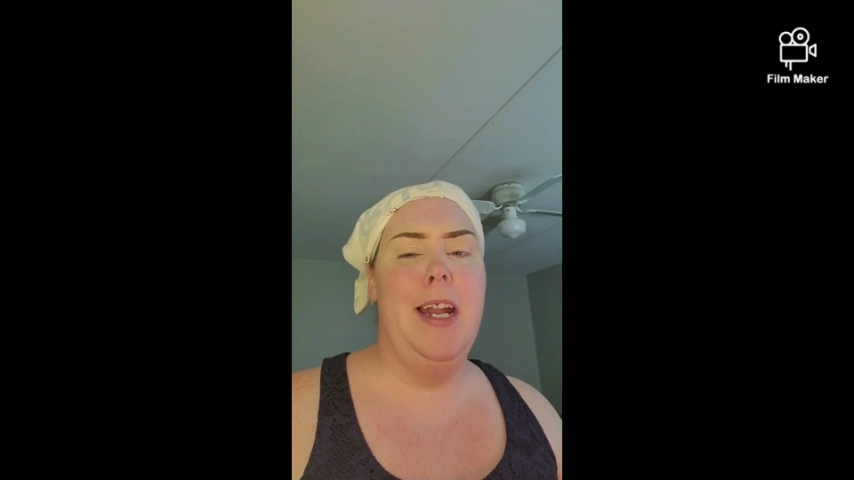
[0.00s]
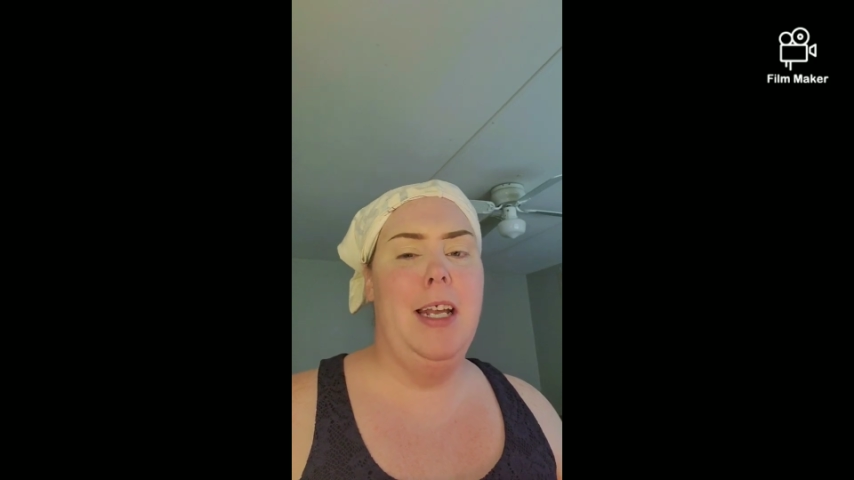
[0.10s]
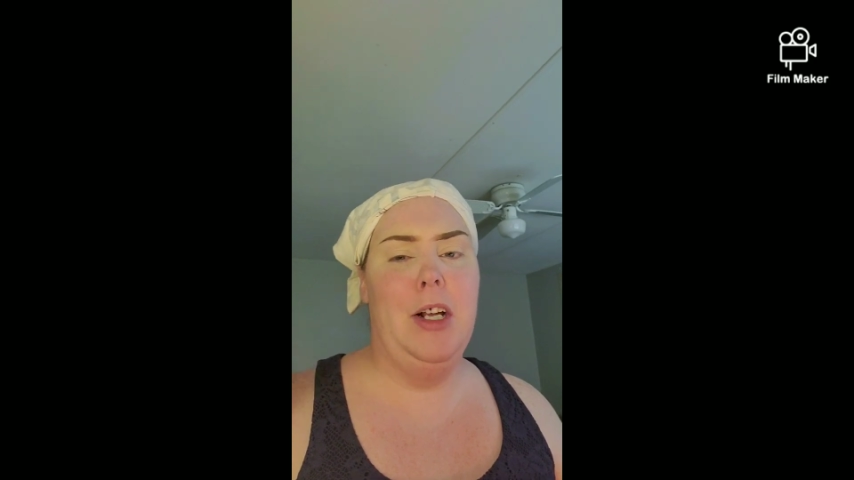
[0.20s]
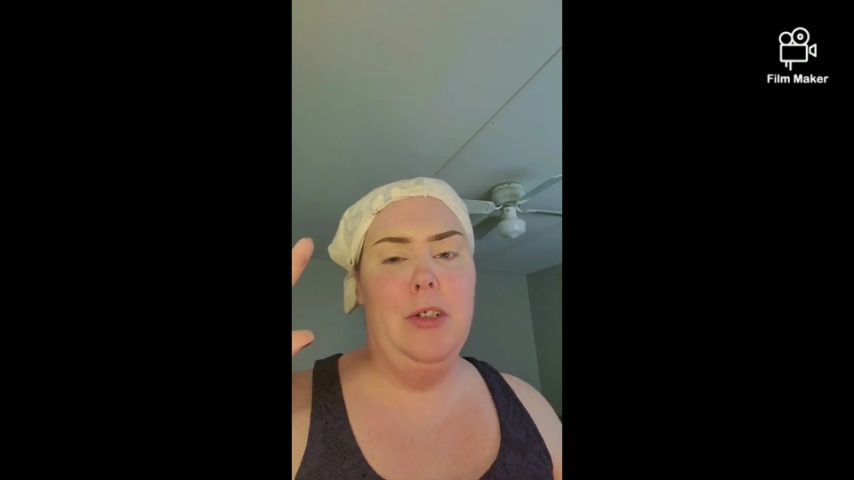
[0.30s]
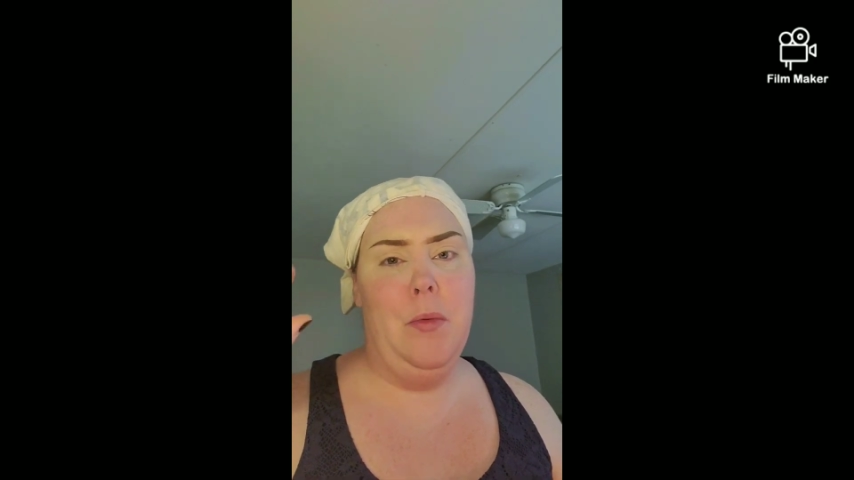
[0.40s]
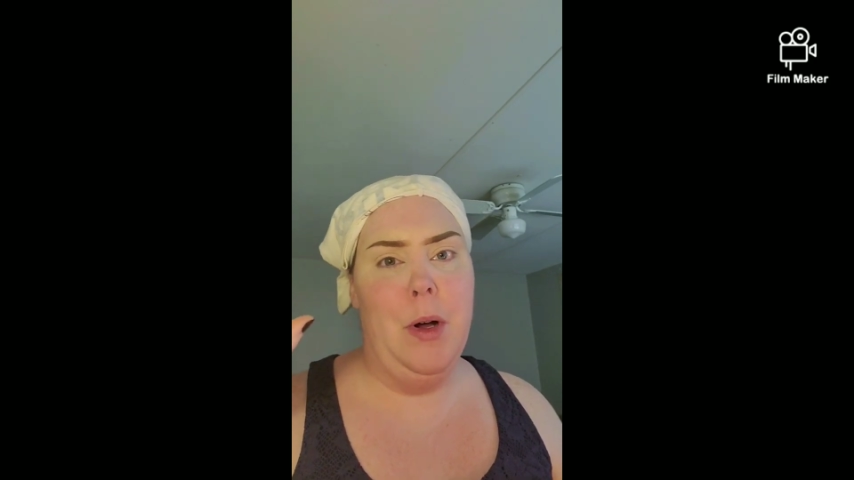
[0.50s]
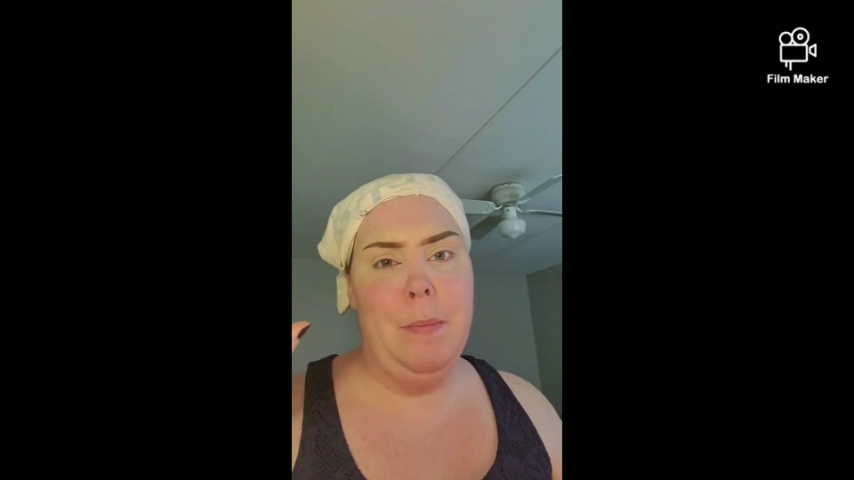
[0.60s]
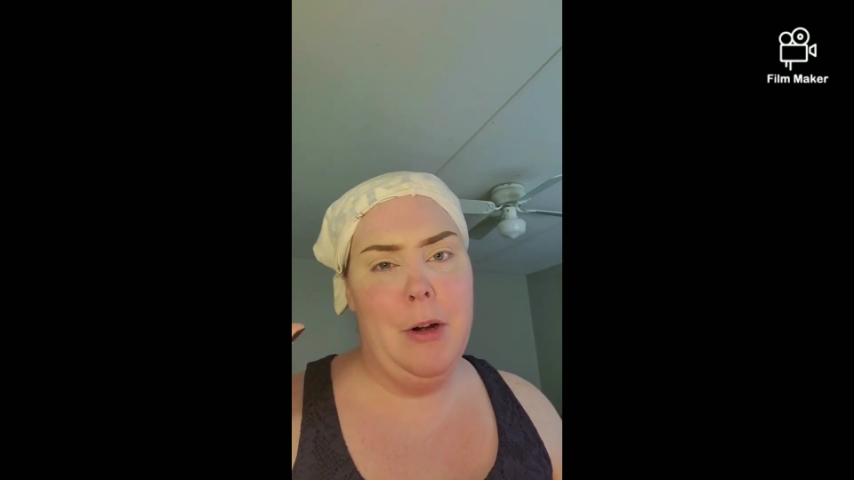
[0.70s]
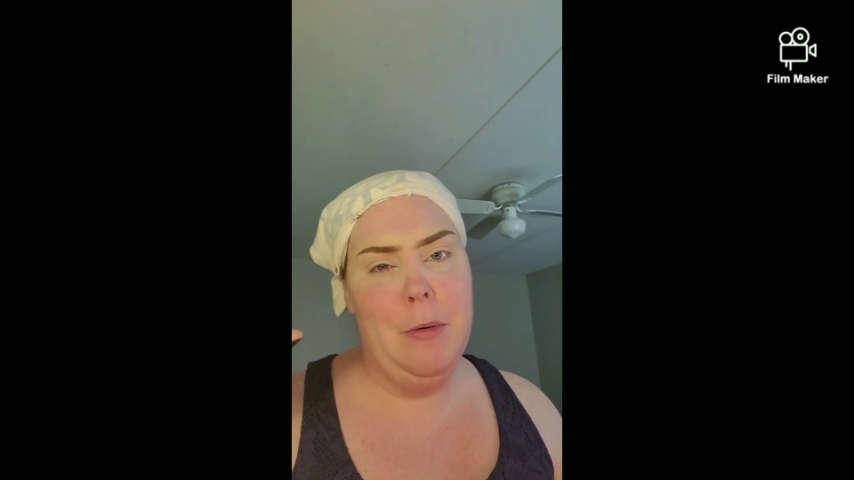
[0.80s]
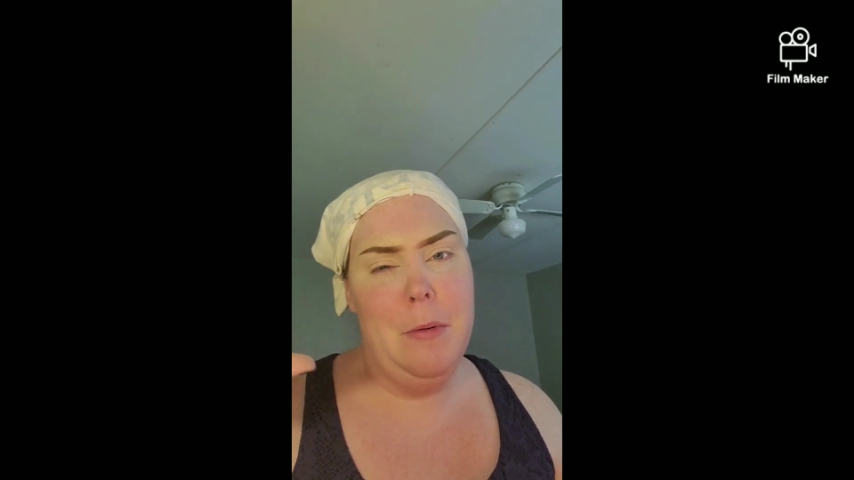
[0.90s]
We had like a little
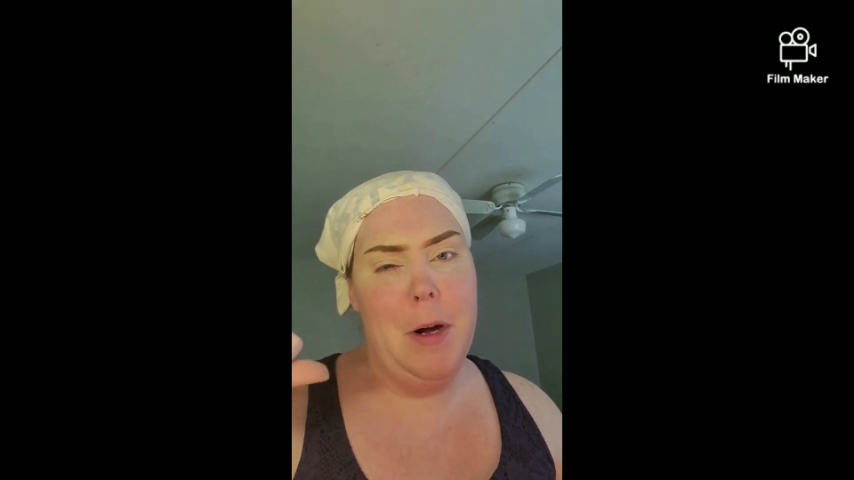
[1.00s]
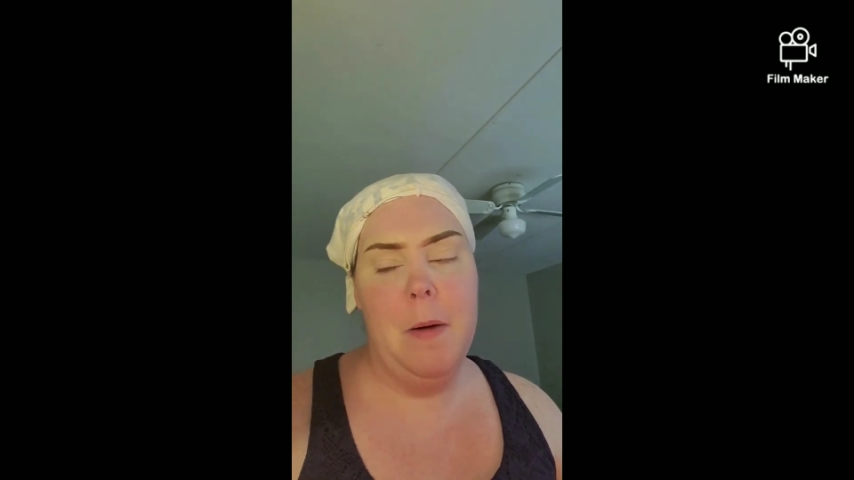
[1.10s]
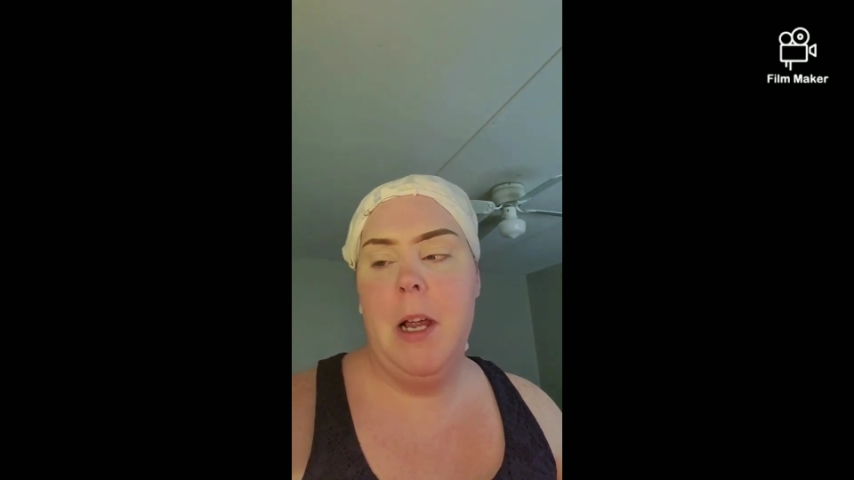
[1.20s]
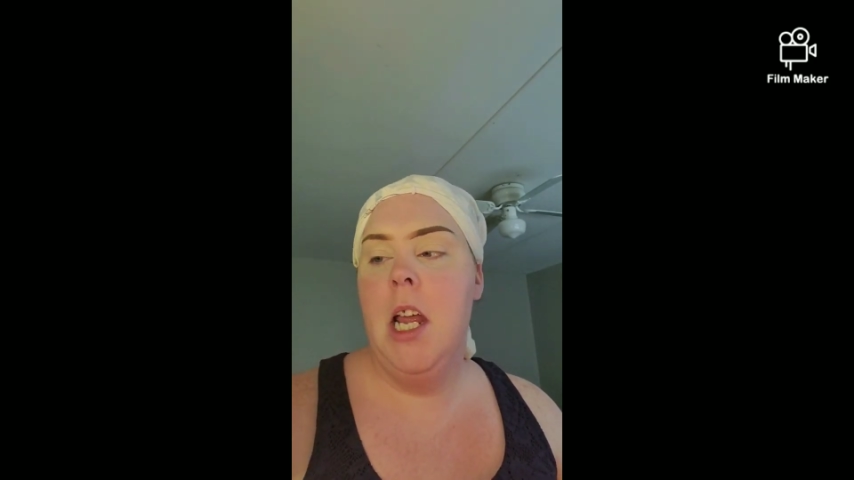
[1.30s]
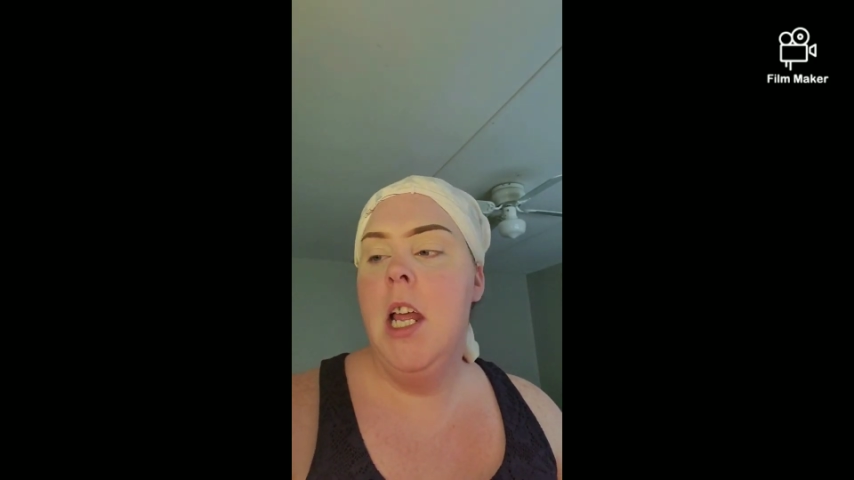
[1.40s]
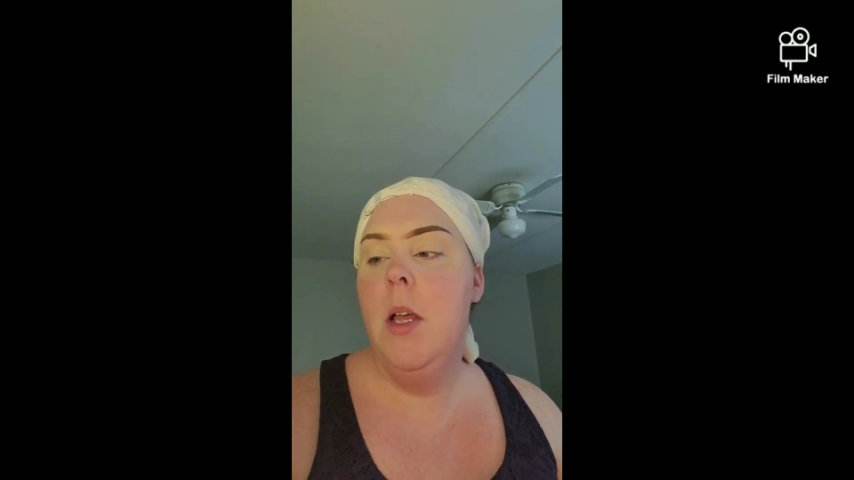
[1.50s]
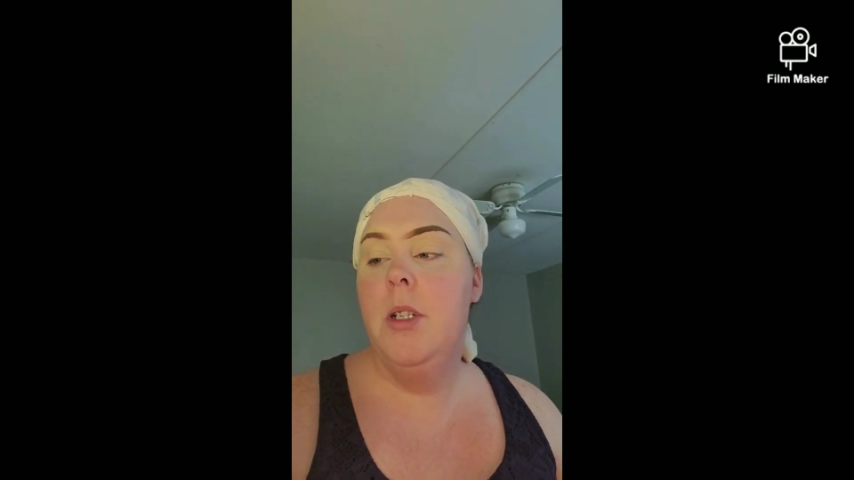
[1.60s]
1-bedroom apartment,